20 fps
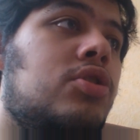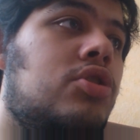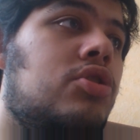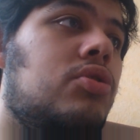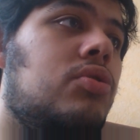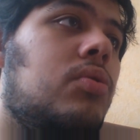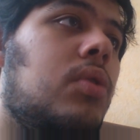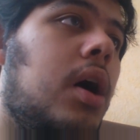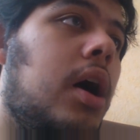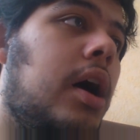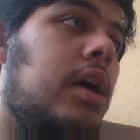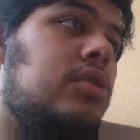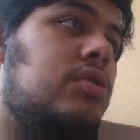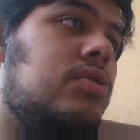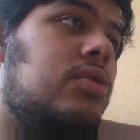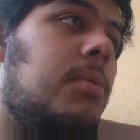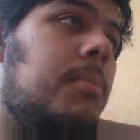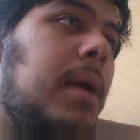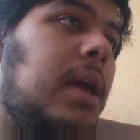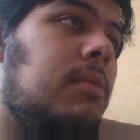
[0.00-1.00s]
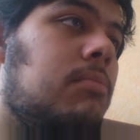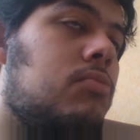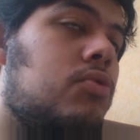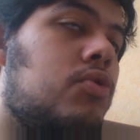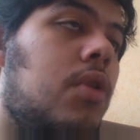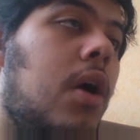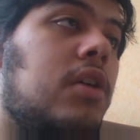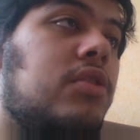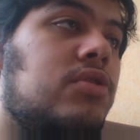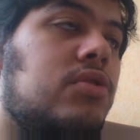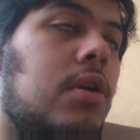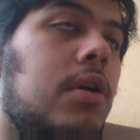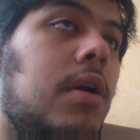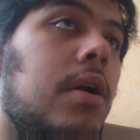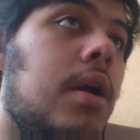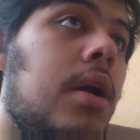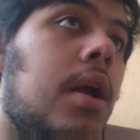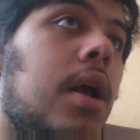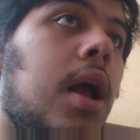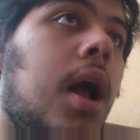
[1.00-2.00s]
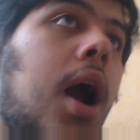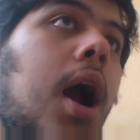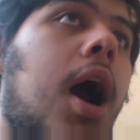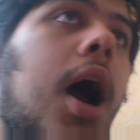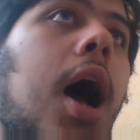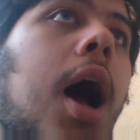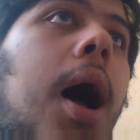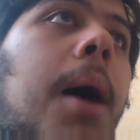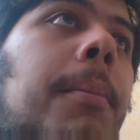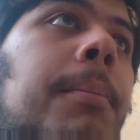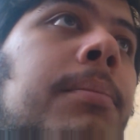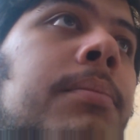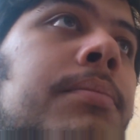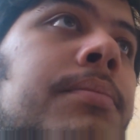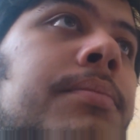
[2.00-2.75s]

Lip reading: to the main roster. I